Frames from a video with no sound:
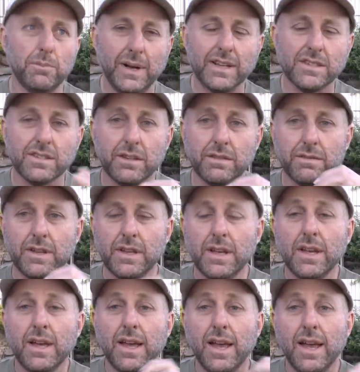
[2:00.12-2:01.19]
bunch of
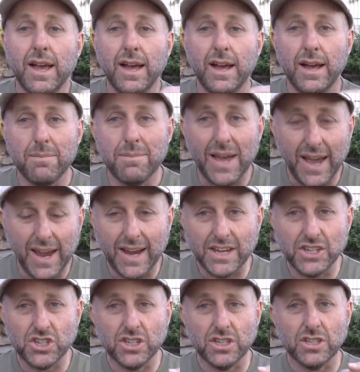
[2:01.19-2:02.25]
um,
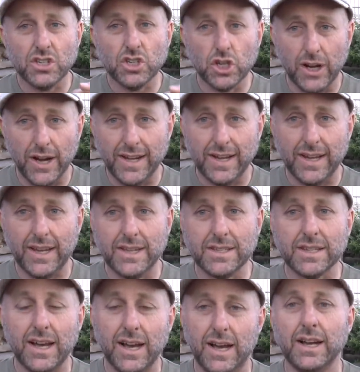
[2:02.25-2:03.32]
Asian,
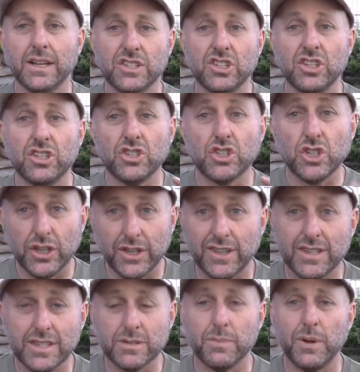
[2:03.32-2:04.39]
Chinese archers shooting
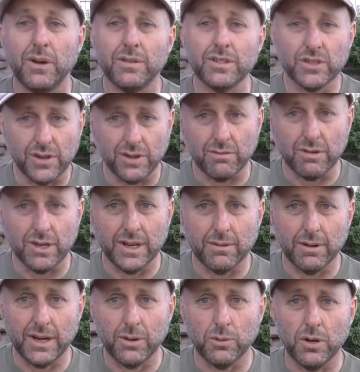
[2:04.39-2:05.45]
this bow and doing really,
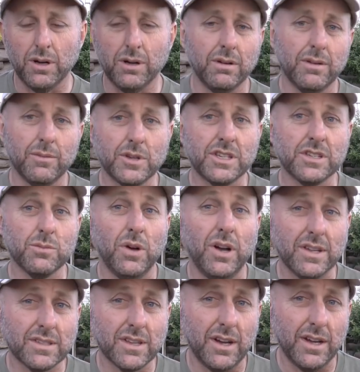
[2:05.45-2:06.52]
really well, which is why
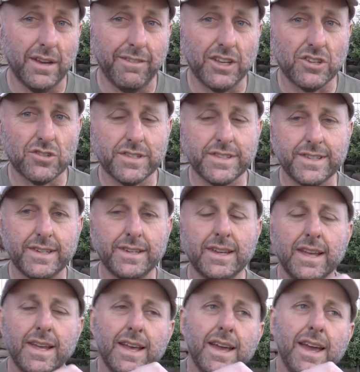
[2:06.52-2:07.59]
I was kind of interested.
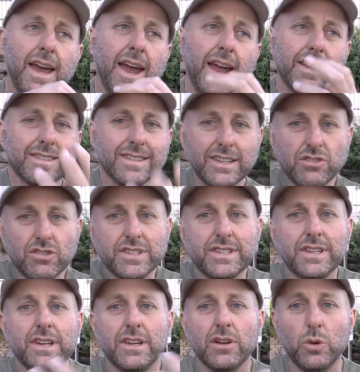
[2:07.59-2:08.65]
And I was
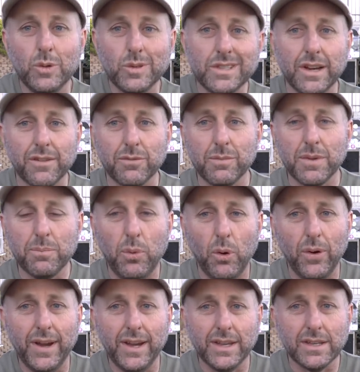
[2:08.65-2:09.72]
interested also from the
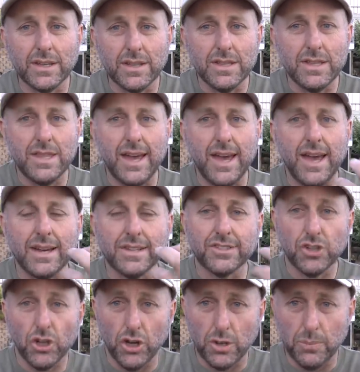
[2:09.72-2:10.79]
point that
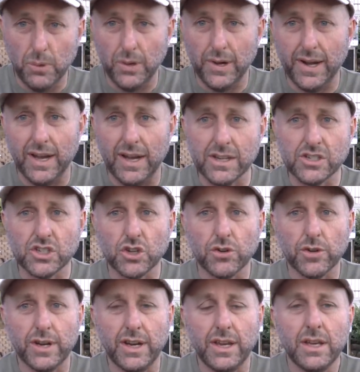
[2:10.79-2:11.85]
Topoint
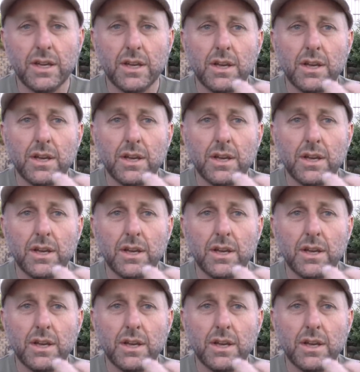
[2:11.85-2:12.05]
Archery